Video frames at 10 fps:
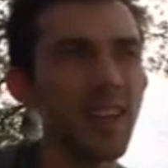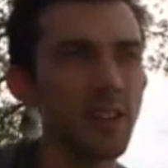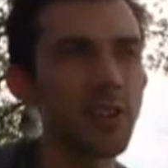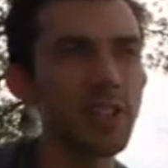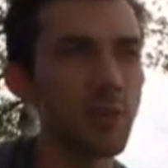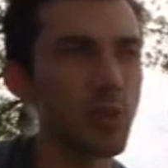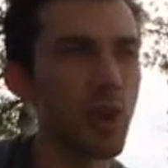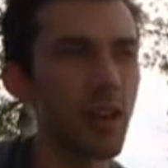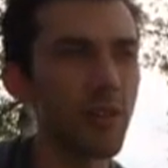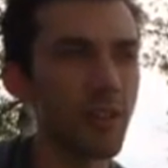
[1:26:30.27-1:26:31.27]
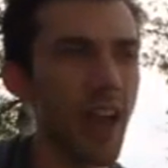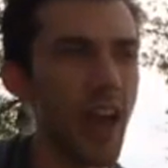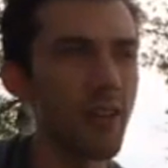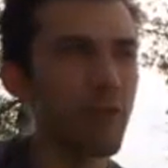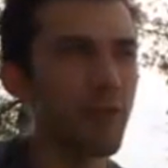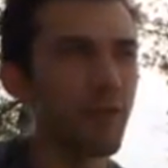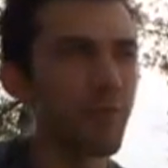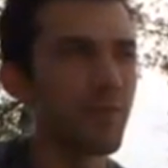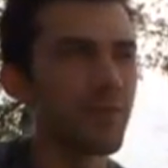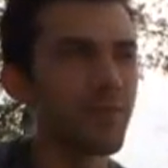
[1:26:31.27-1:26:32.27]
Like, cruise ships quite often have
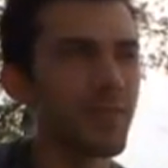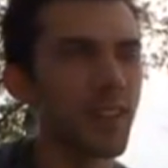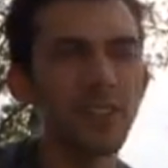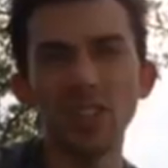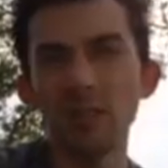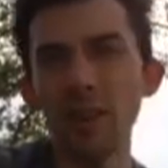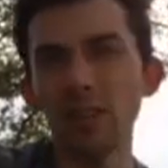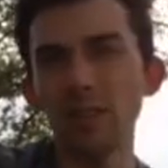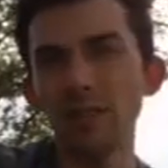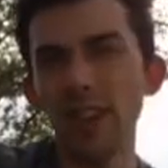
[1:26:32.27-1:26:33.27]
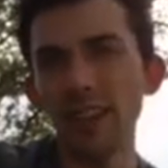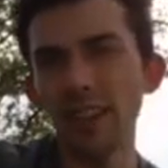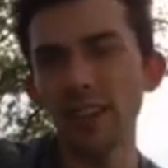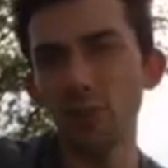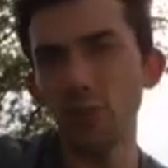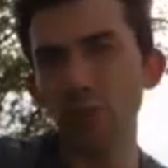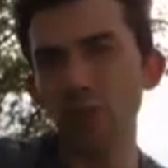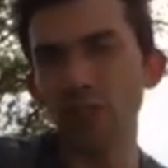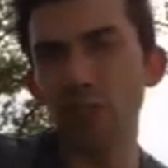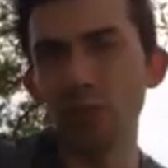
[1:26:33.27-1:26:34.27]
a certain amount of data,
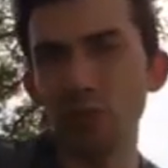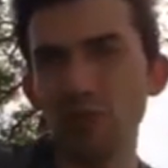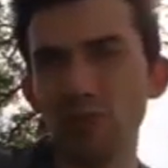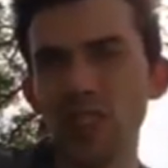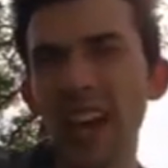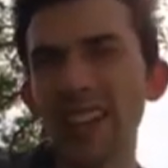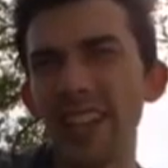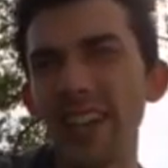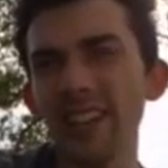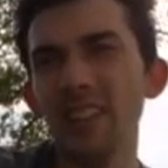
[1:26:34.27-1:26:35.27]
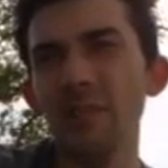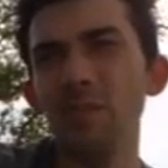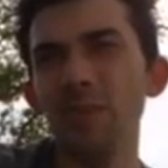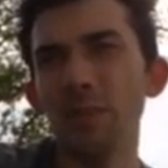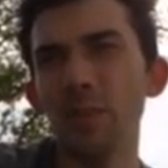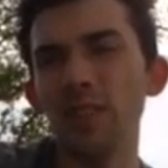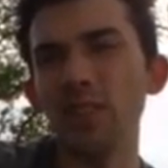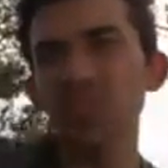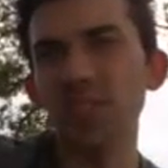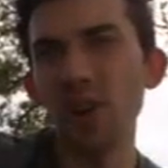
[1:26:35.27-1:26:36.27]
which is through satellite, but
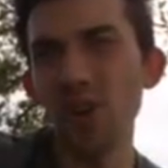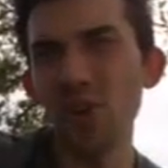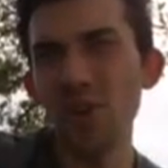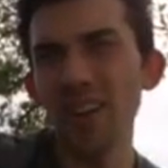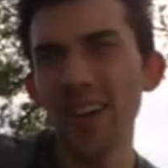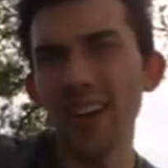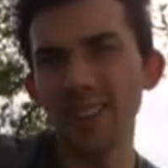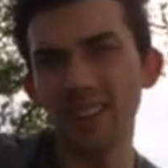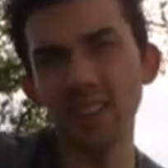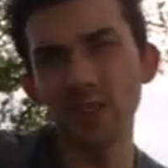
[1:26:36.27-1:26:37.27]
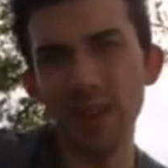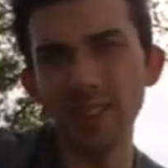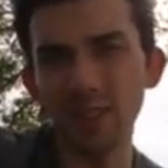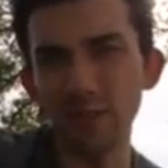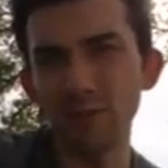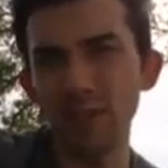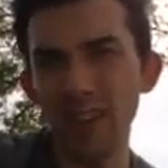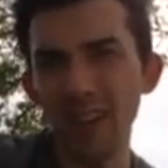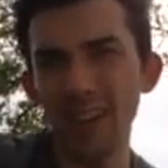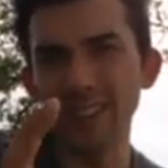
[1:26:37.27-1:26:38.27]
it's slow and it's expensive,
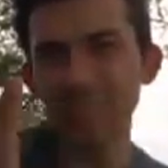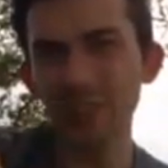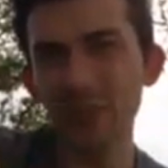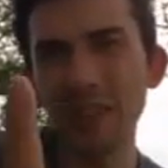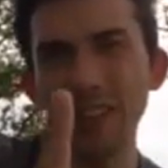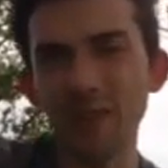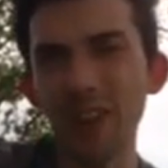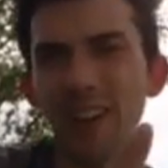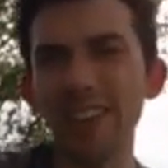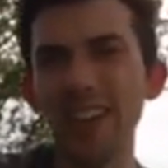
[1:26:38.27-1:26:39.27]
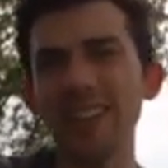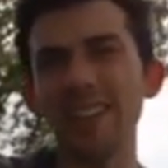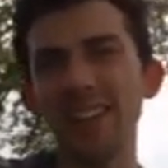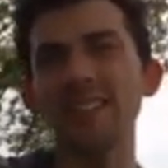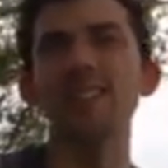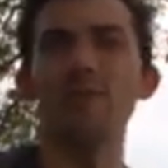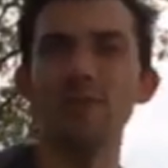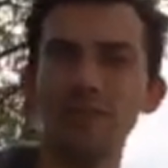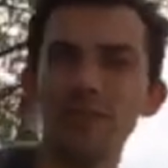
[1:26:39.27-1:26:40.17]
and streaming is very data intensive.